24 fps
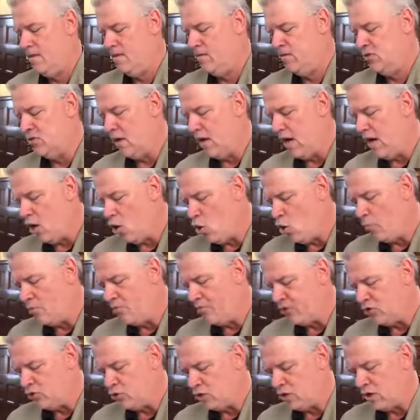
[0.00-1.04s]
So I hope
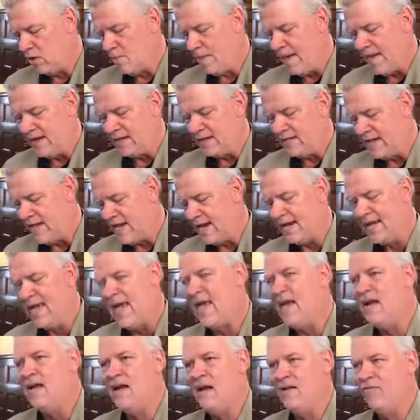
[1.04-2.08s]
that you're going to make a
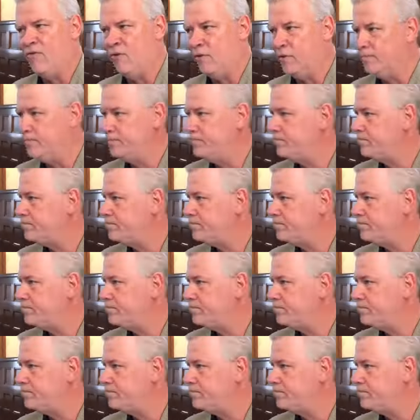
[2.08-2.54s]
dedicated effort